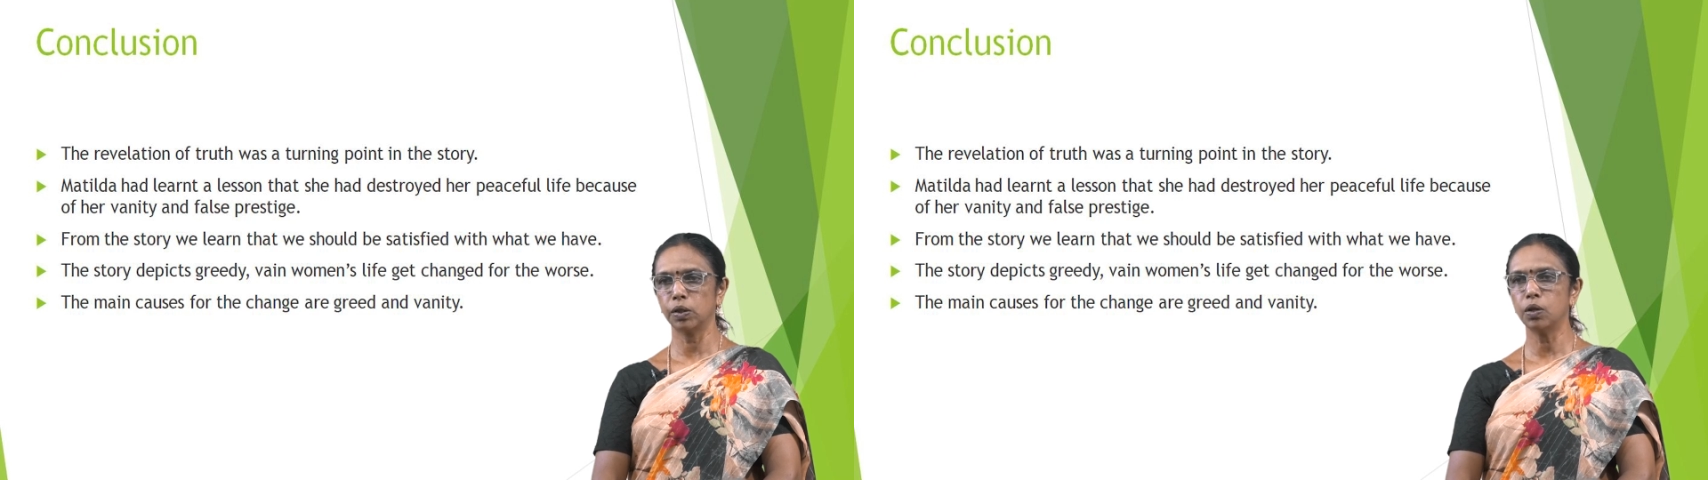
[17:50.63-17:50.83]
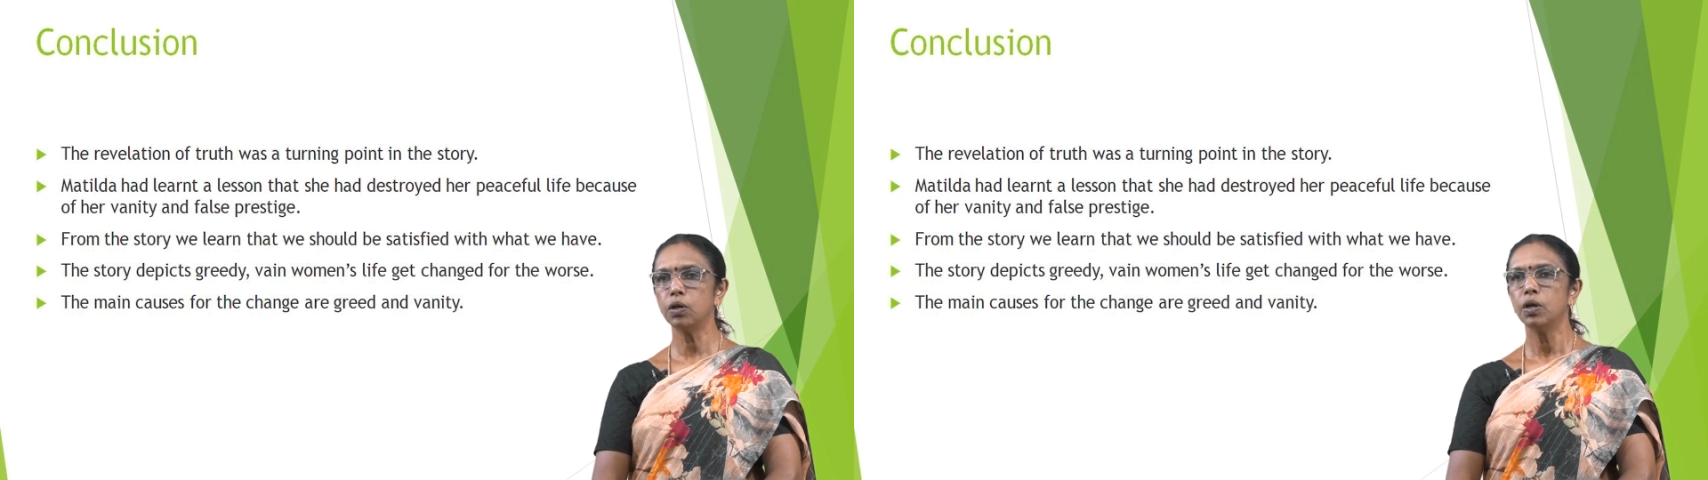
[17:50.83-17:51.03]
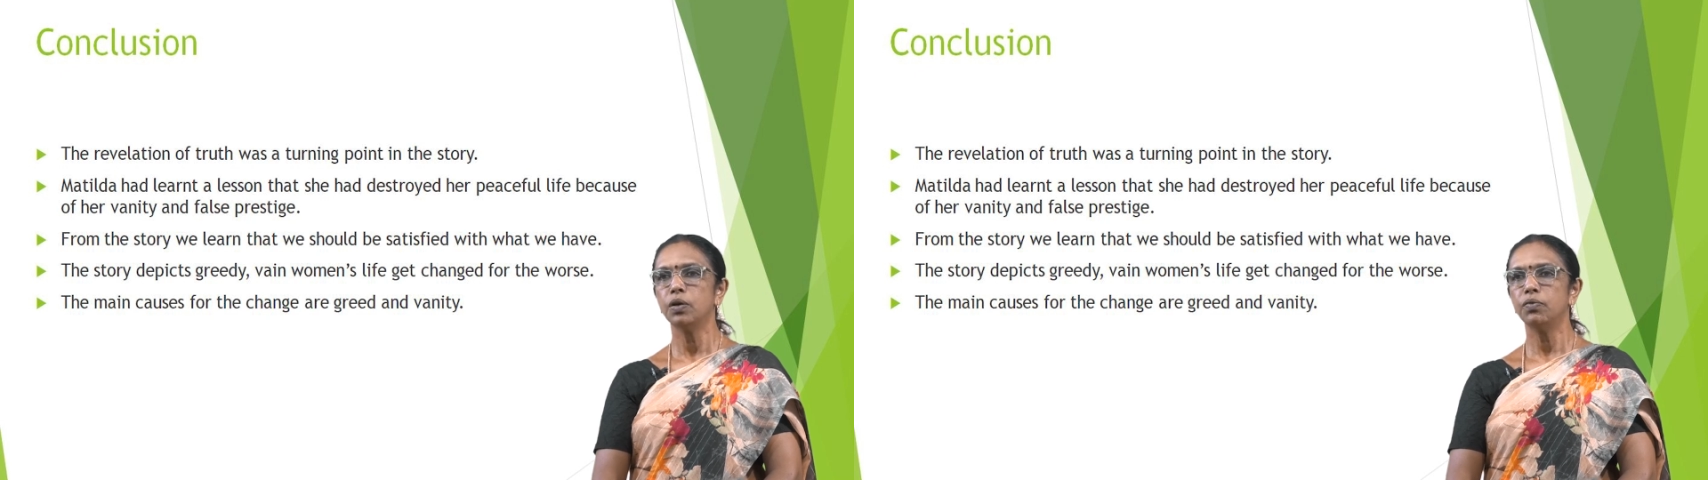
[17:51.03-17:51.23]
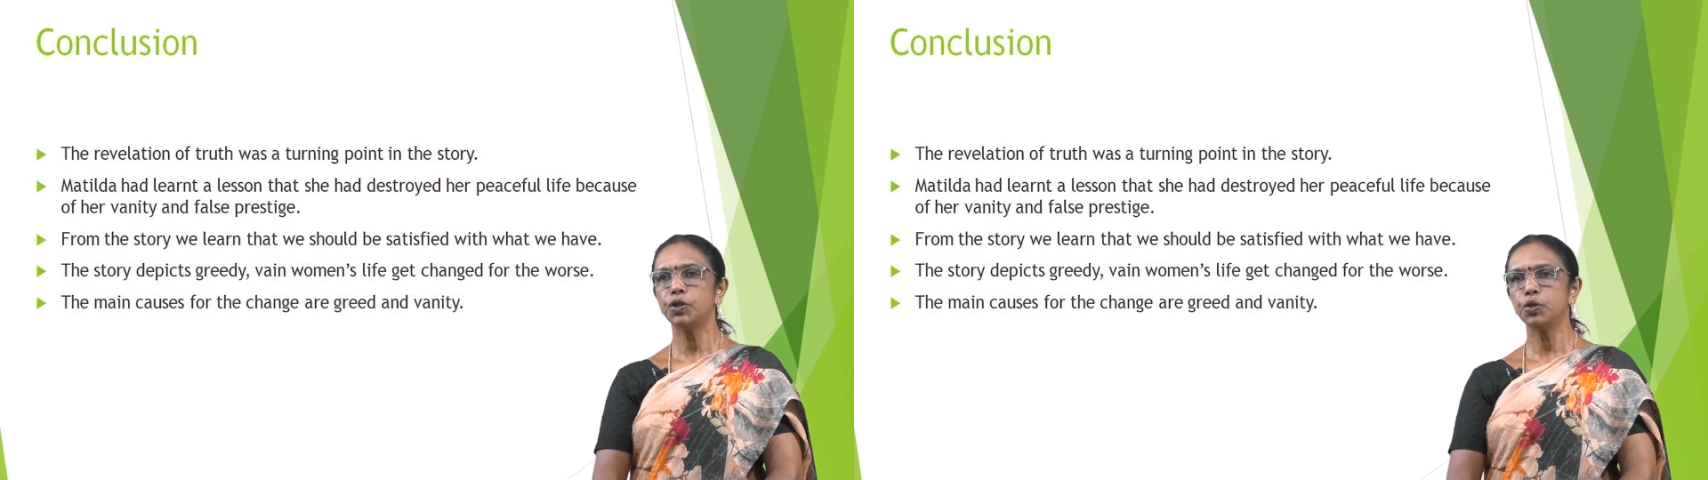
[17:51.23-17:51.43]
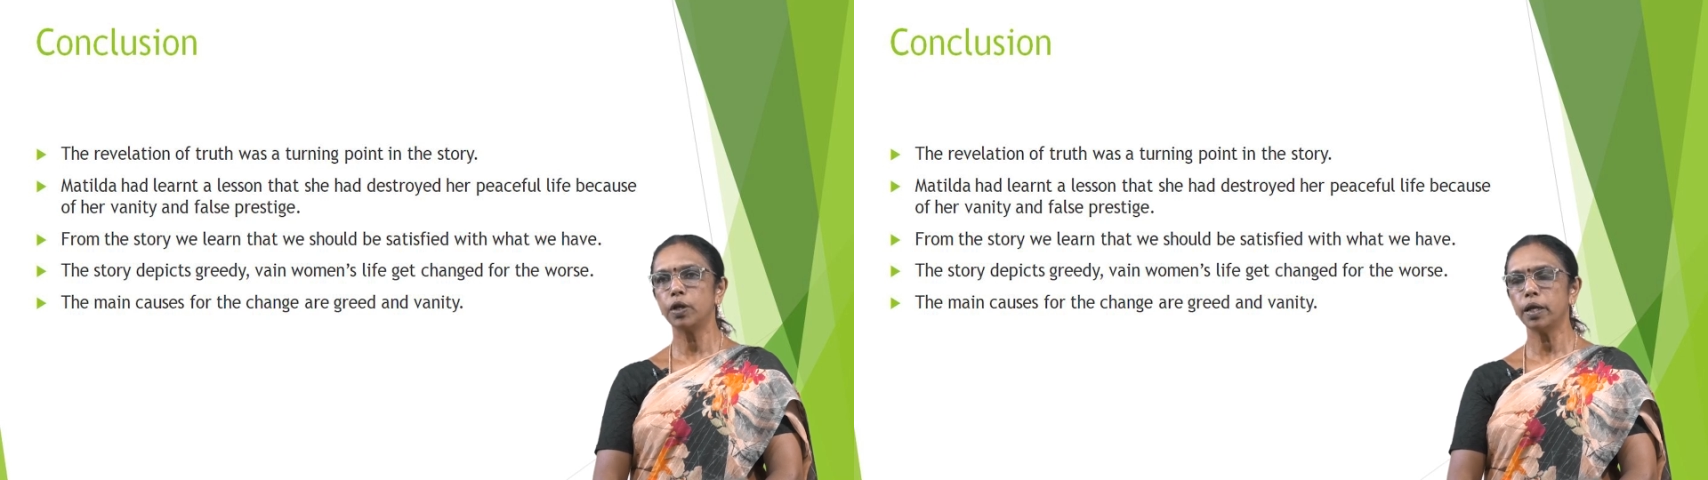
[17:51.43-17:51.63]
So we
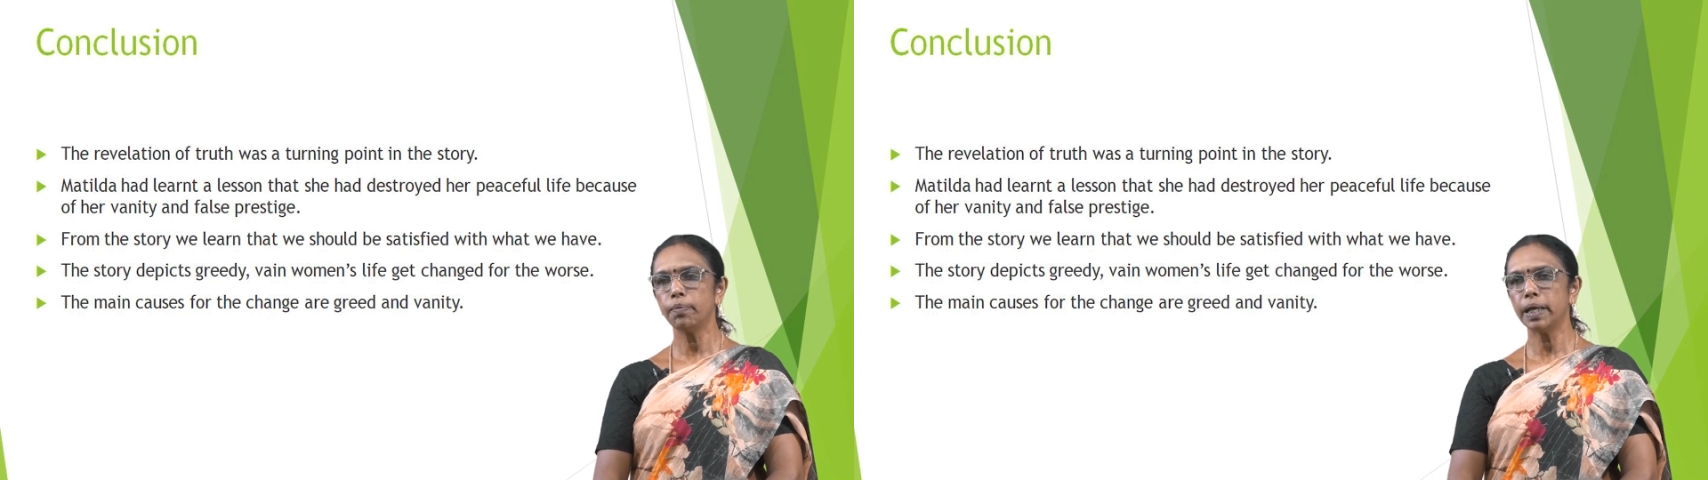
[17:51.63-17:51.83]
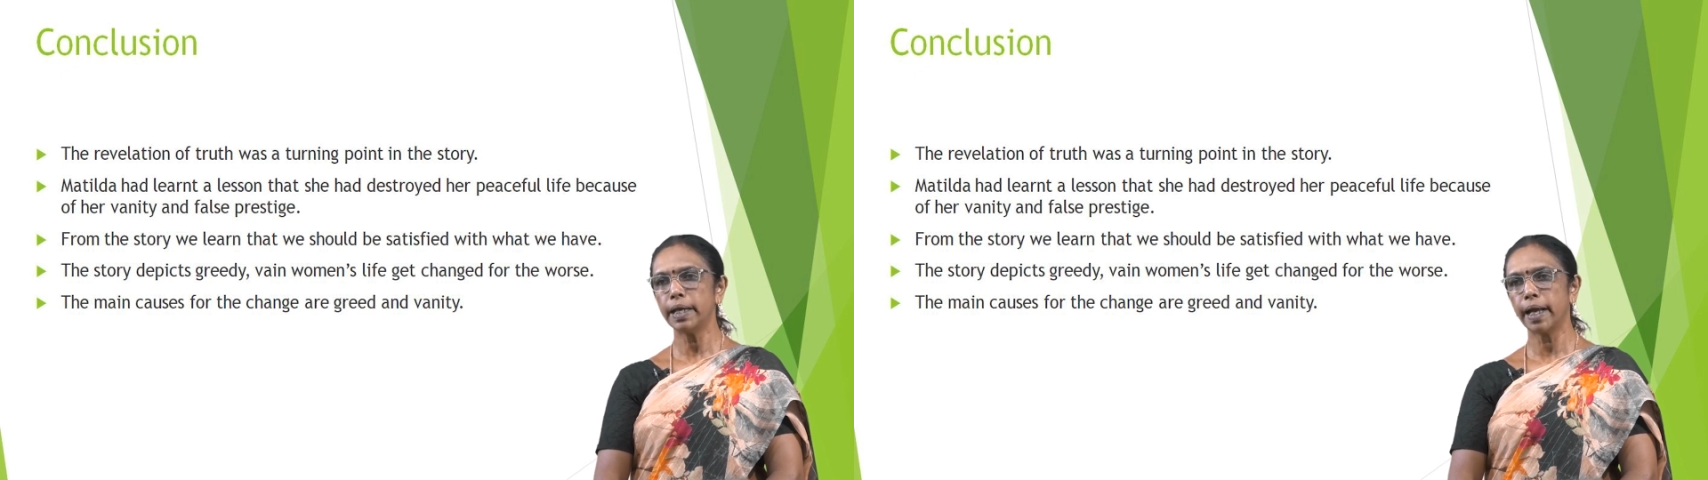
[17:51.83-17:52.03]
shouldn't be